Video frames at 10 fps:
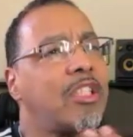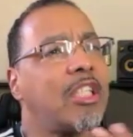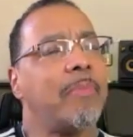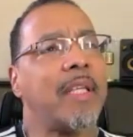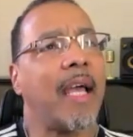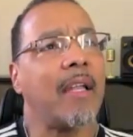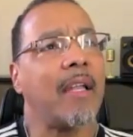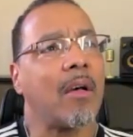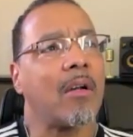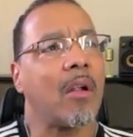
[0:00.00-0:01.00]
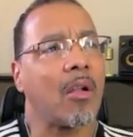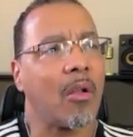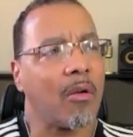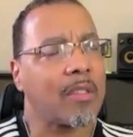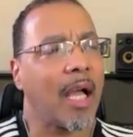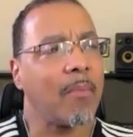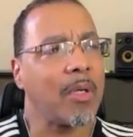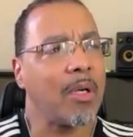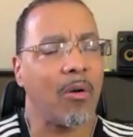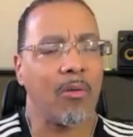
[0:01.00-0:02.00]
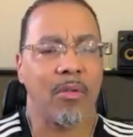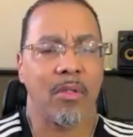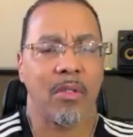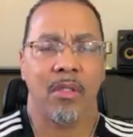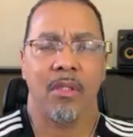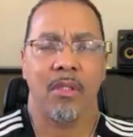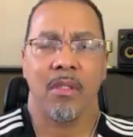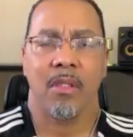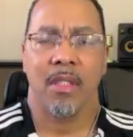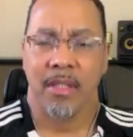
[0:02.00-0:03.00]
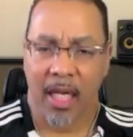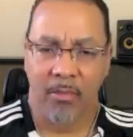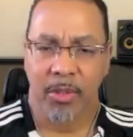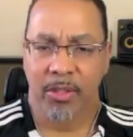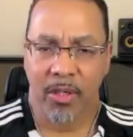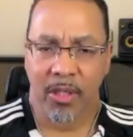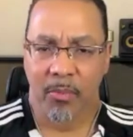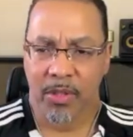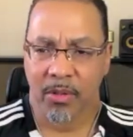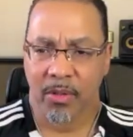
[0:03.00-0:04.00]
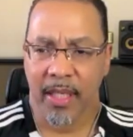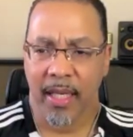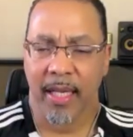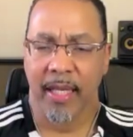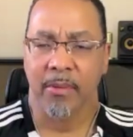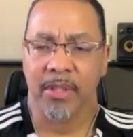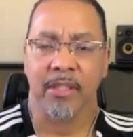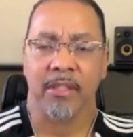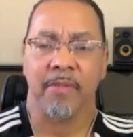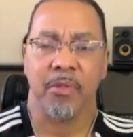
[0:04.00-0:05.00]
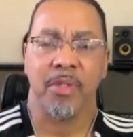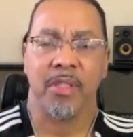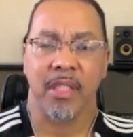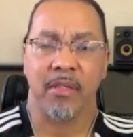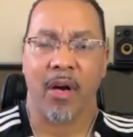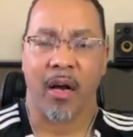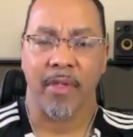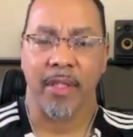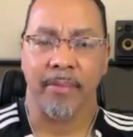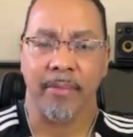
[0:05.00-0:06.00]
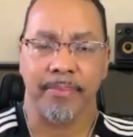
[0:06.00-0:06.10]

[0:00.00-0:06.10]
TBN a long time ago. Donnie McCurkin was on there, and he was interviewing Steve Harvey.